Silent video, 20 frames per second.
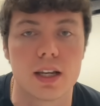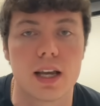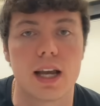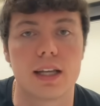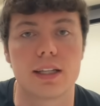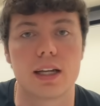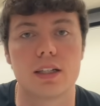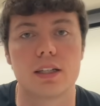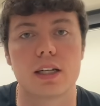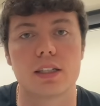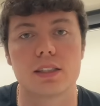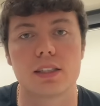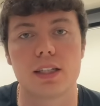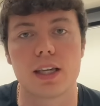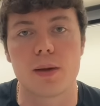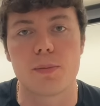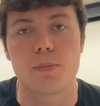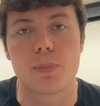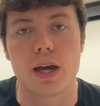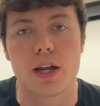and that doesn't
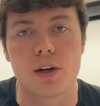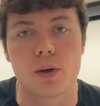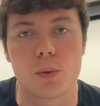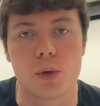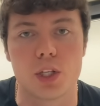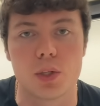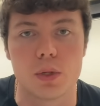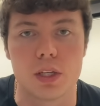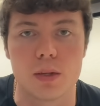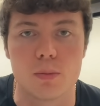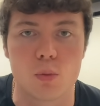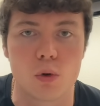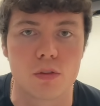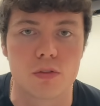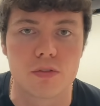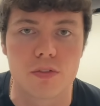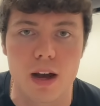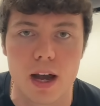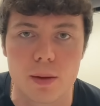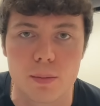get better when you eat more
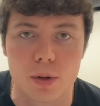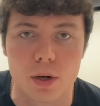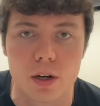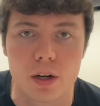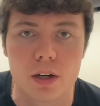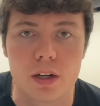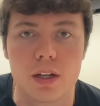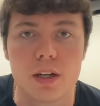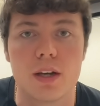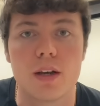fiber.